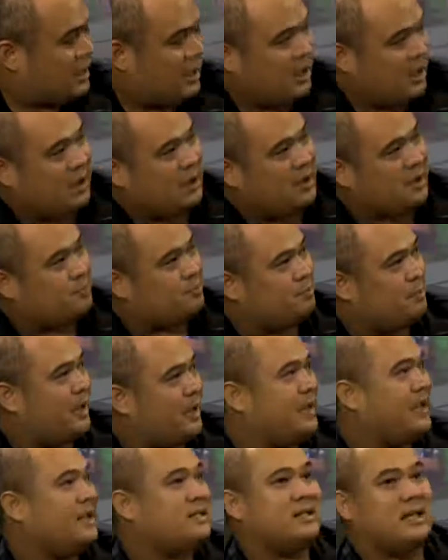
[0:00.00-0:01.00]
I
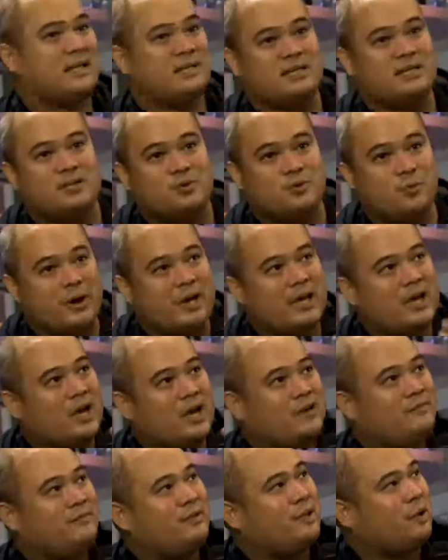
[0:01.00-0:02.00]
guess that's his way
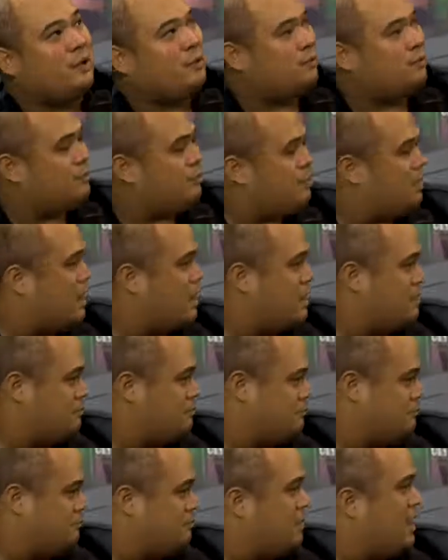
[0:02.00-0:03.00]
of, you know,
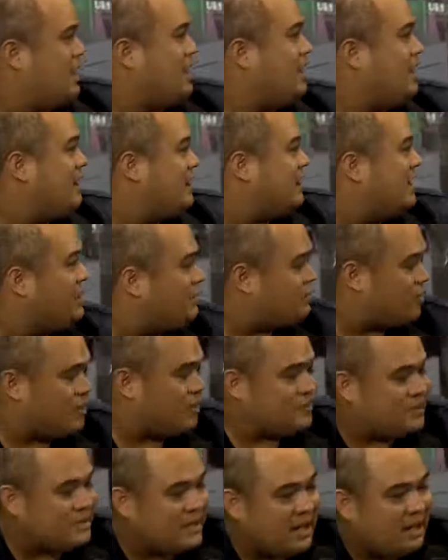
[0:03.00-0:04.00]
making a name for
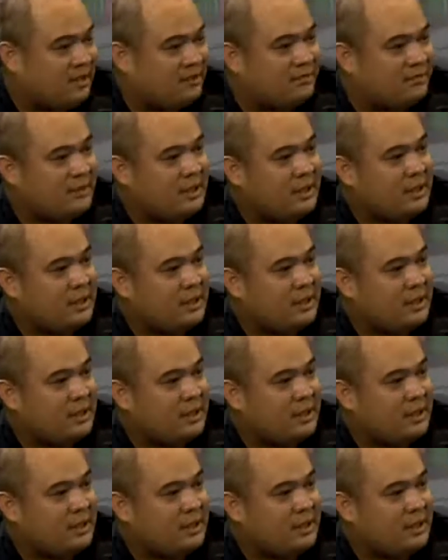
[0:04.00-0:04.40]
himself.